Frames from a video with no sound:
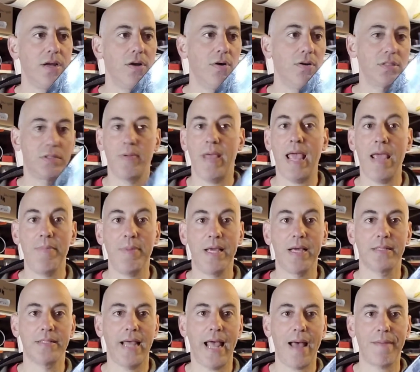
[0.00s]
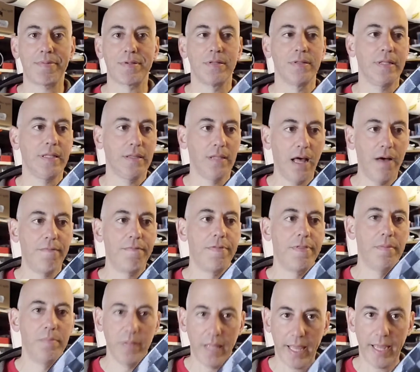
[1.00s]
going is A, because I absolutely love the
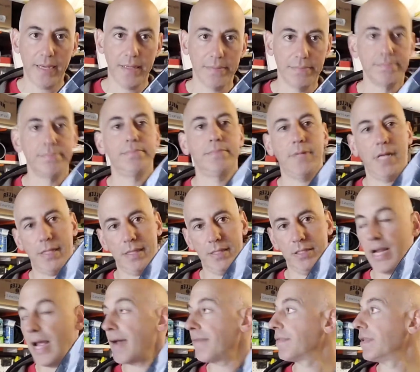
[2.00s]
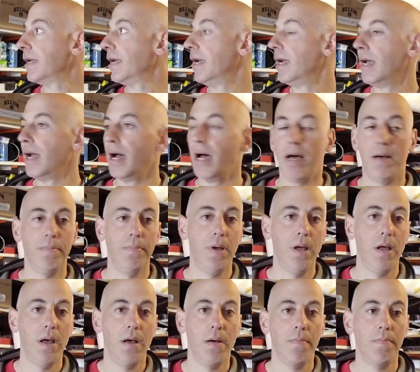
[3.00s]
blade, not the shaft,
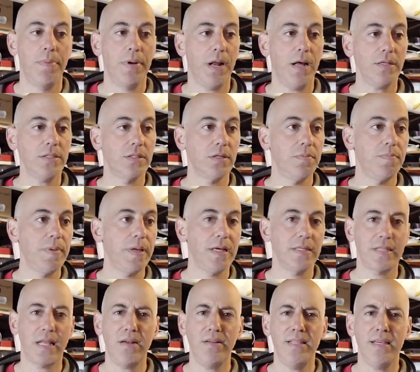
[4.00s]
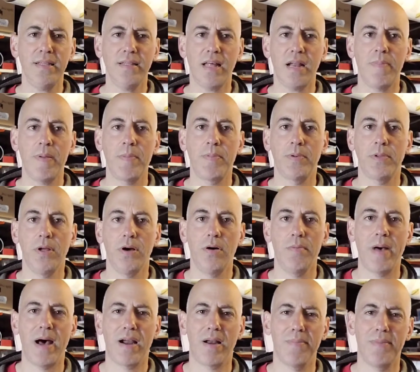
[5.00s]
but also because I don't think a lot of people know
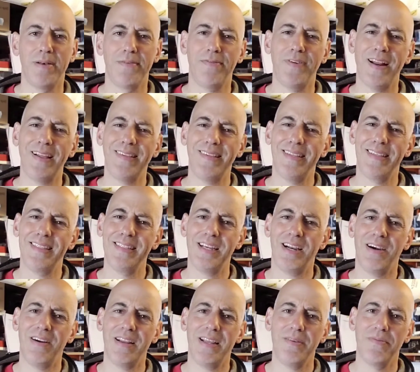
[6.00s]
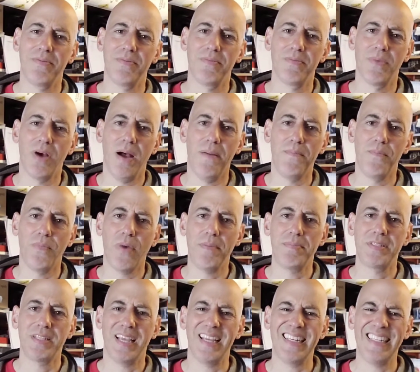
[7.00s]
about them. And frankly, the ZRE
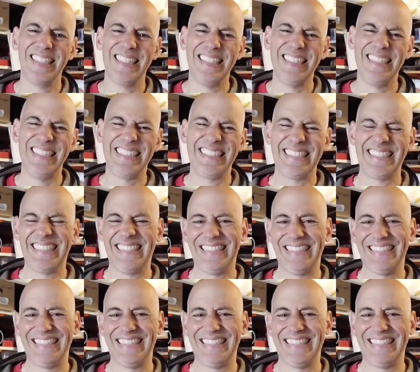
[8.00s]
website is